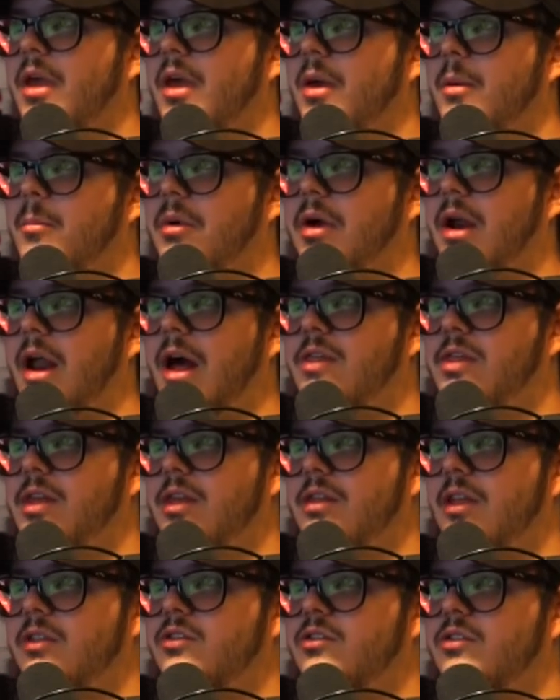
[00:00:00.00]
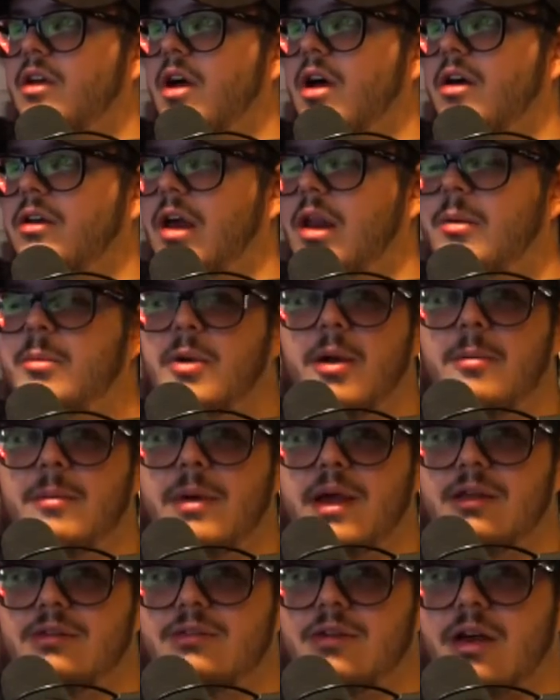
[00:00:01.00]
But I think that's going to be our
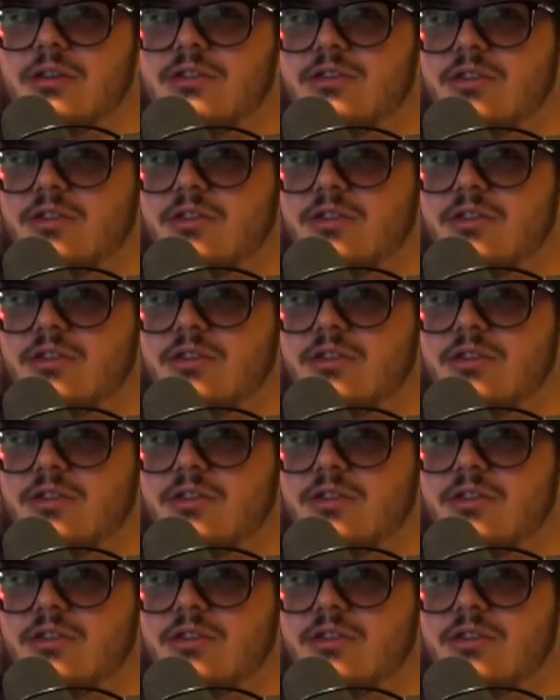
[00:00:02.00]
baseline.